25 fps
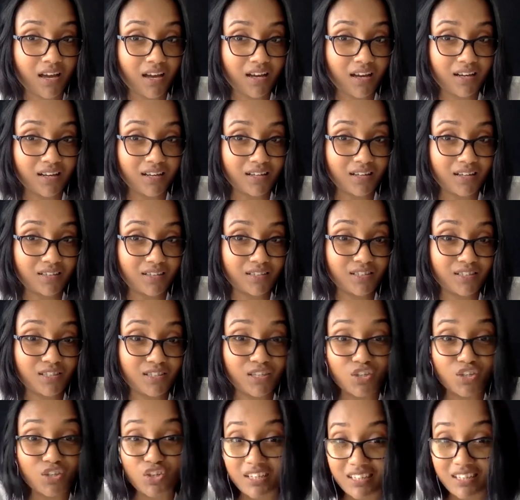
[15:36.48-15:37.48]

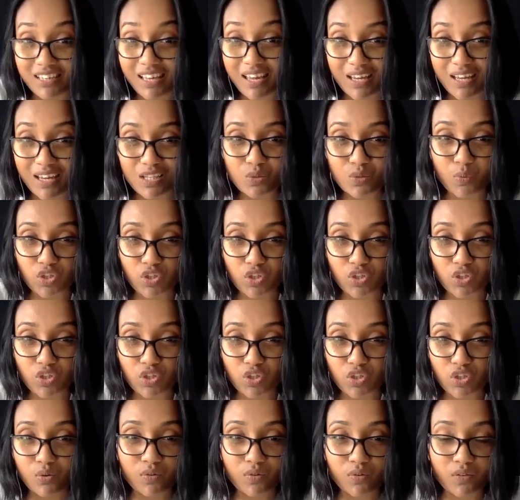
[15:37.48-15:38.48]
CJD case, which I
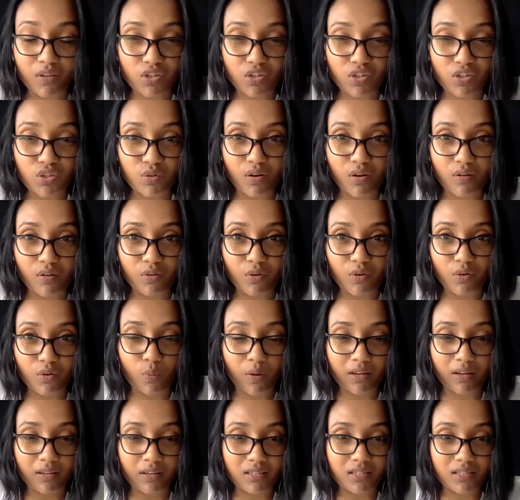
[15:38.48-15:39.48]
know that you are
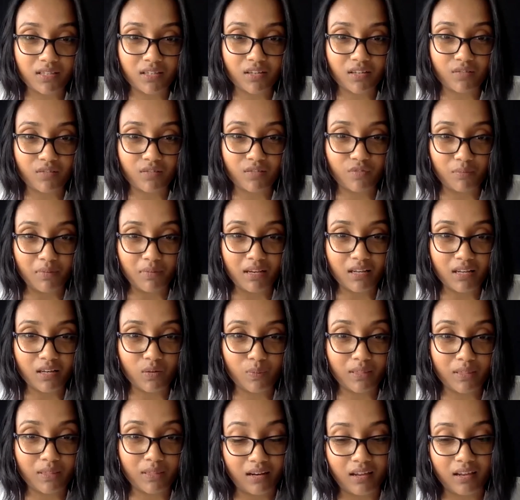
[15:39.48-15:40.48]
quite familiar
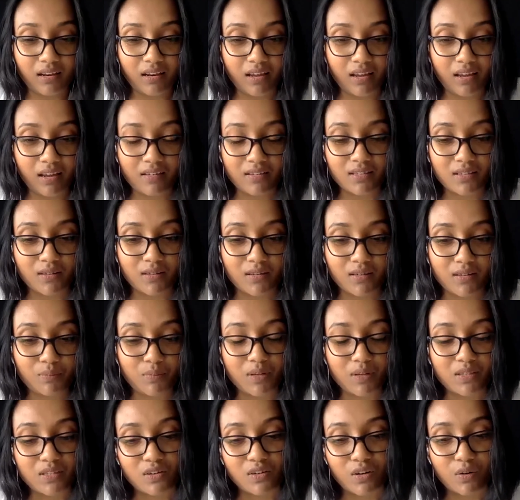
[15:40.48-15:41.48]
with and has a
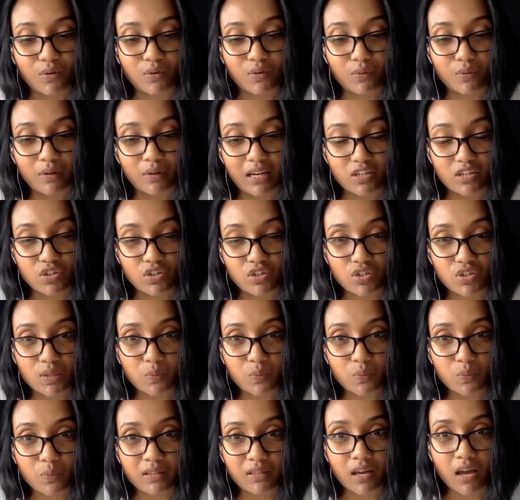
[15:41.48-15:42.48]
personal relationship
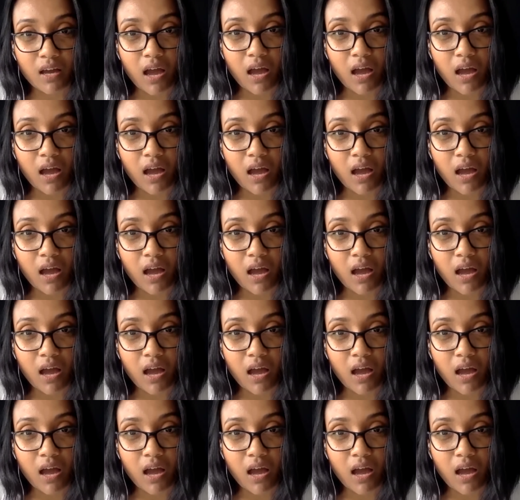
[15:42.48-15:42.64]
with.